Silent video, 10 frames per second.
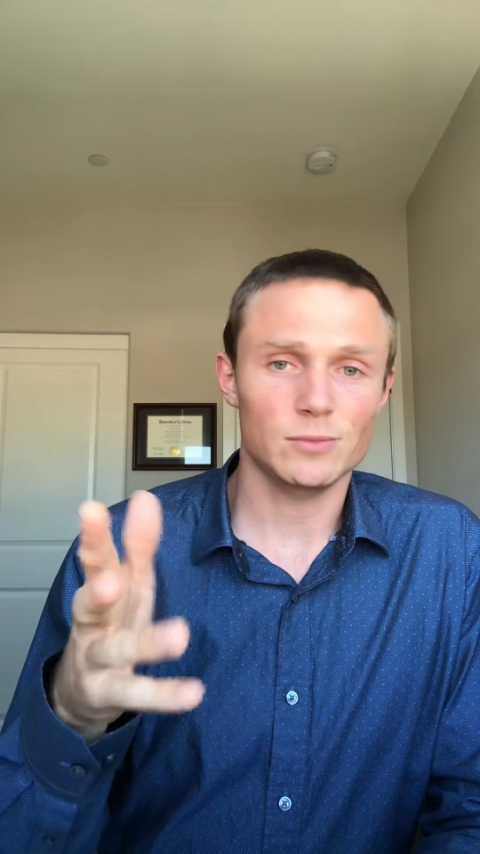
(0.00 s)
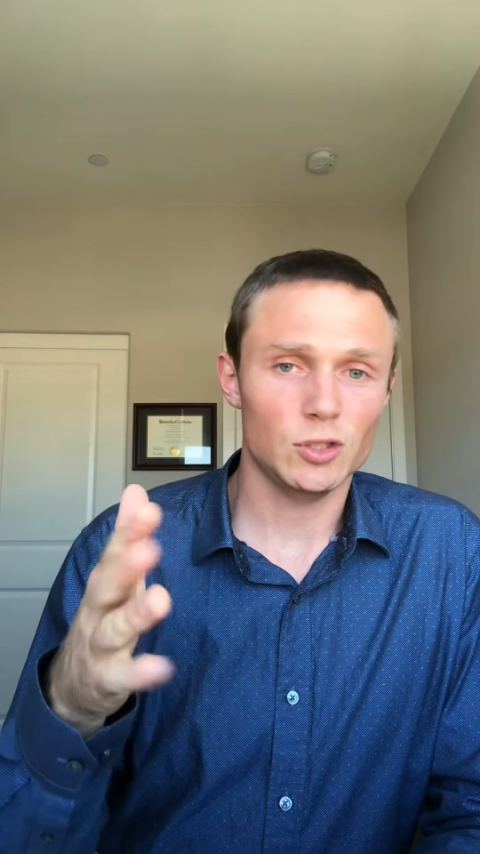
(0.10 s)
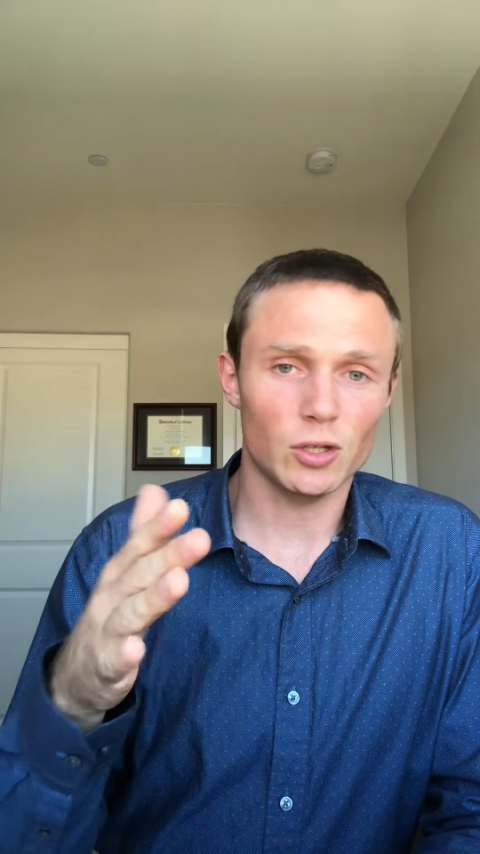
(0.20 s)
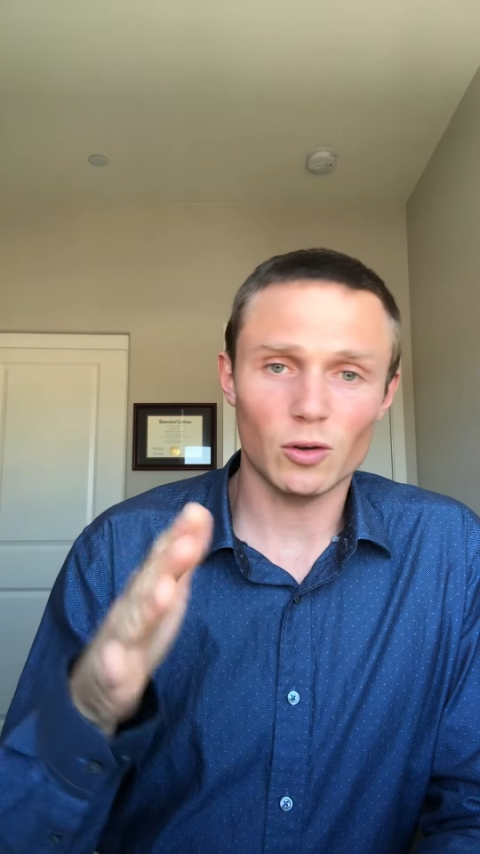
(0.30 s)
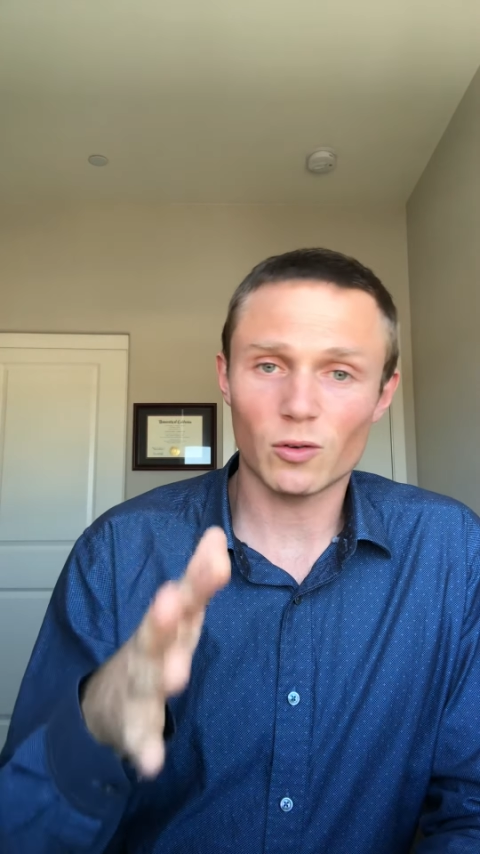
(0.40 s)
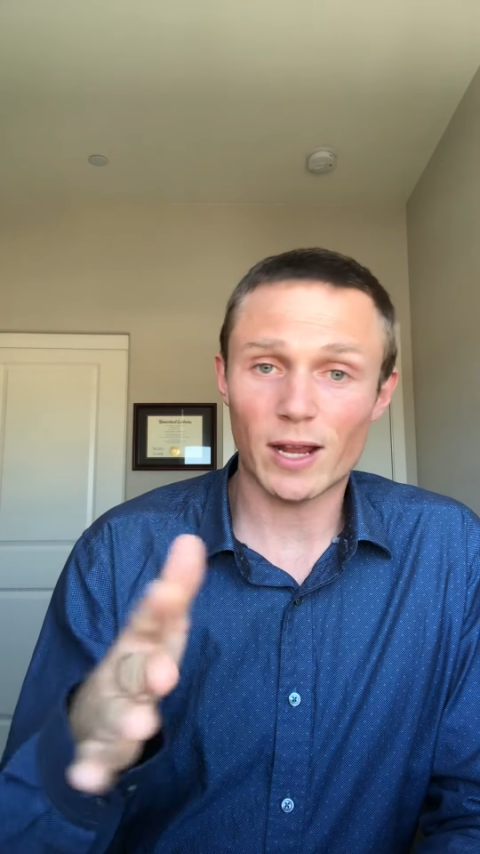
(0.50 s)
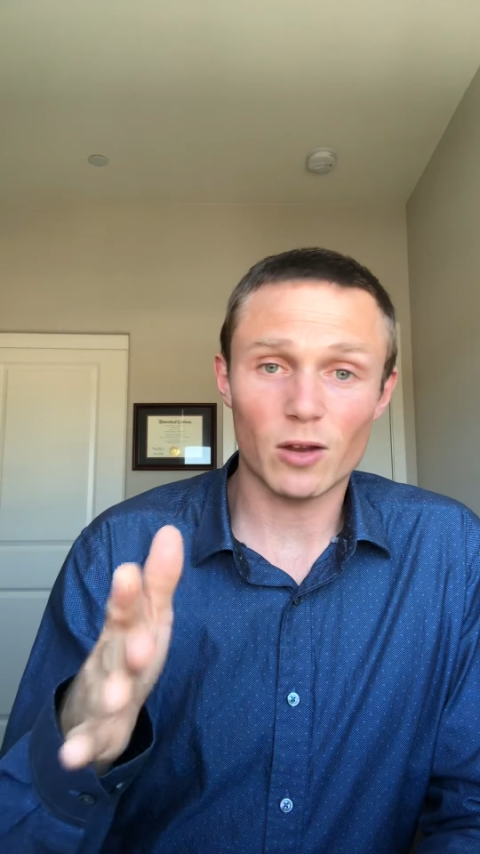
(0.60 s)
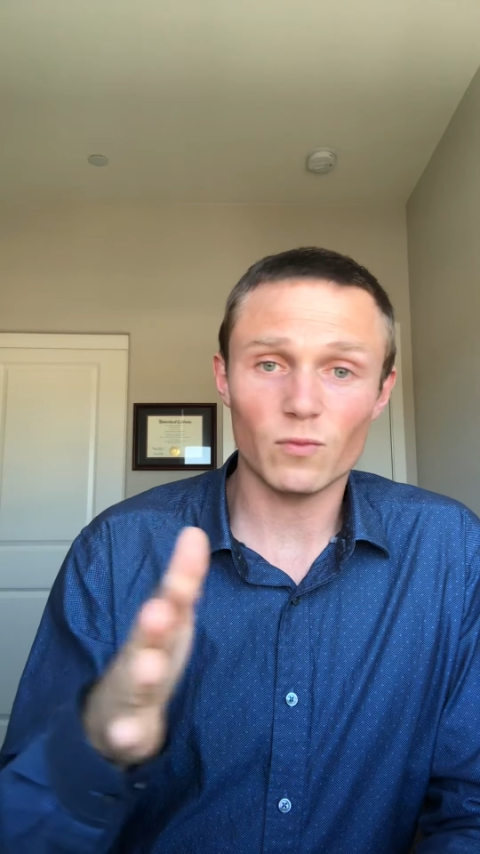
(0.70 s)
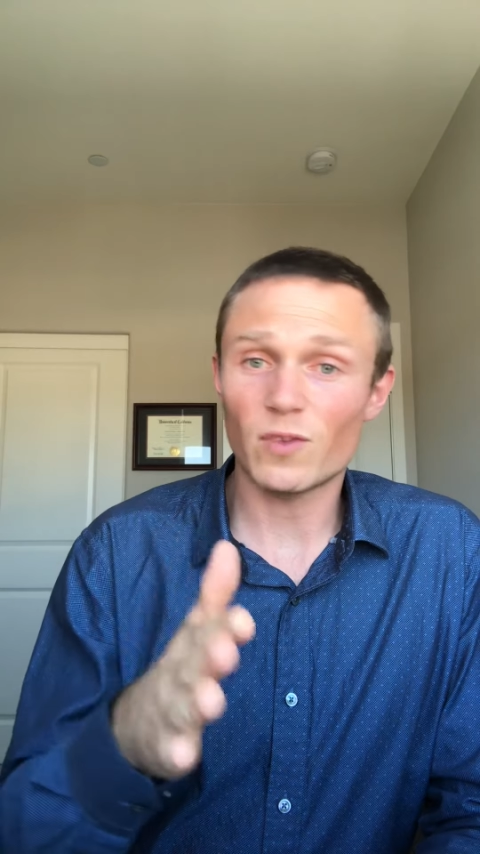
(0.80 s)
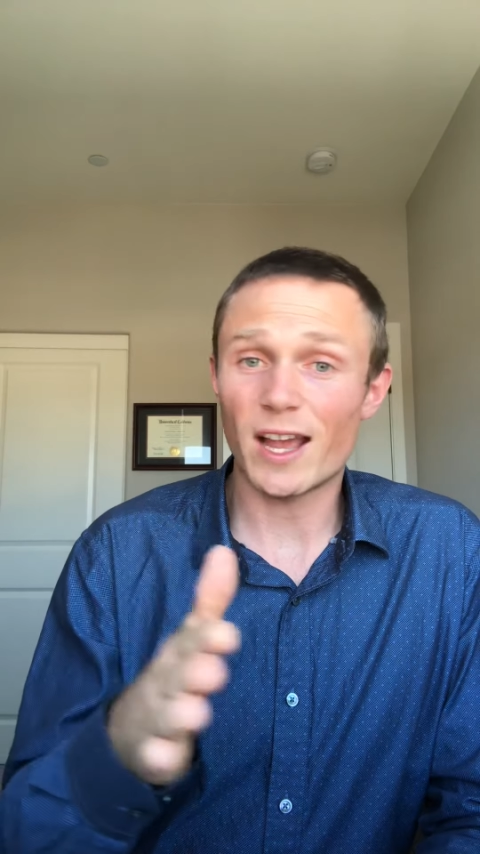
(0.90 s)
you know,
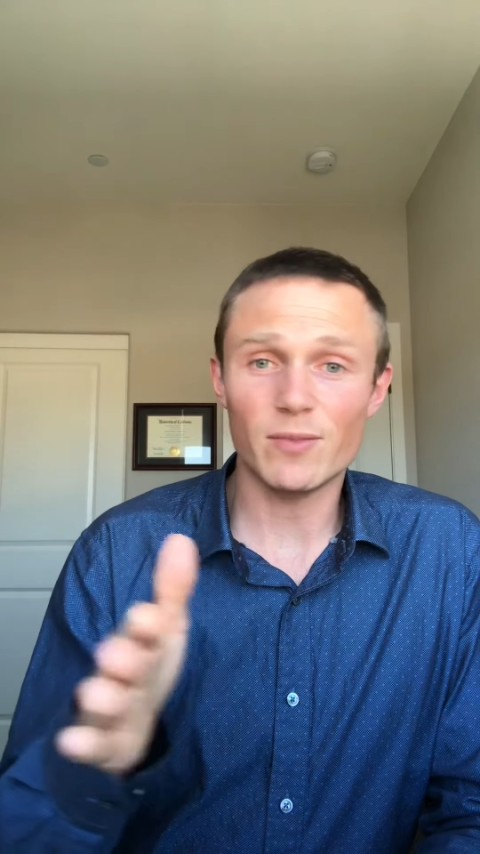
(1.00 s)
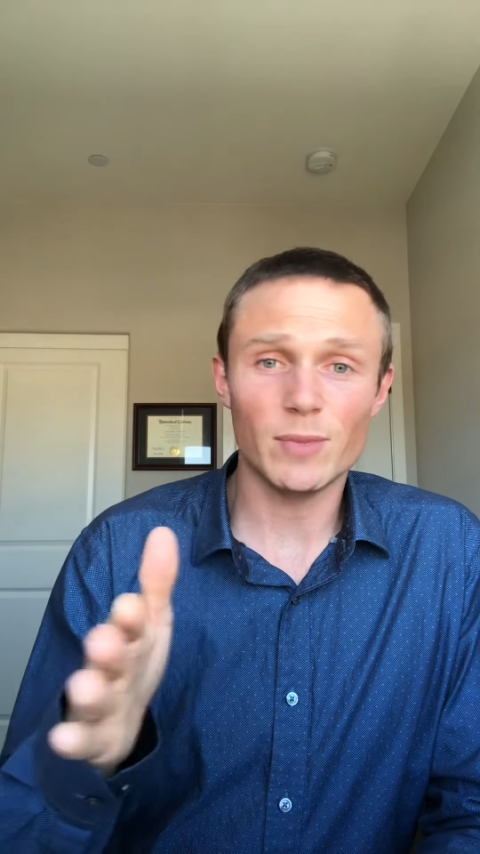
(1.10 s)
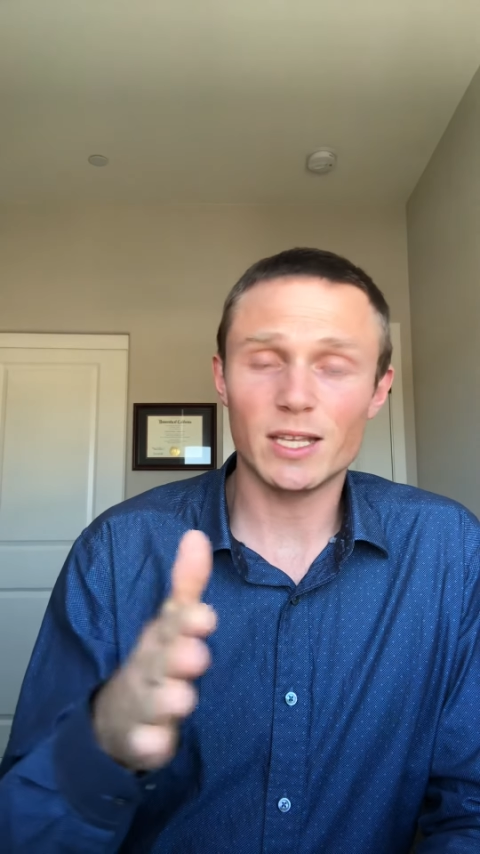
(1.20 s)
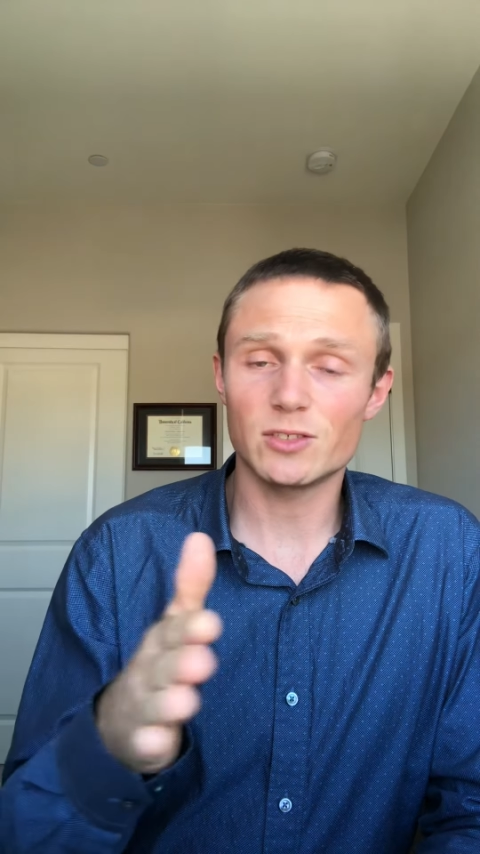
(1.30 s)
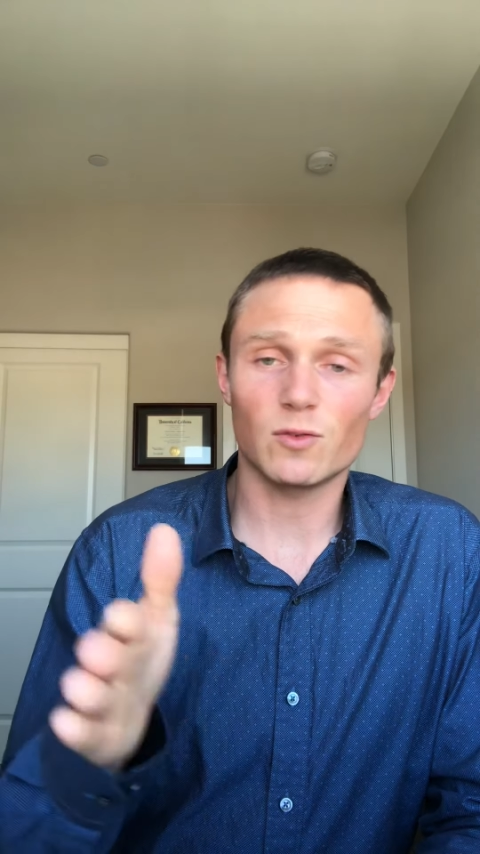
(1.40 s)
around five minutes,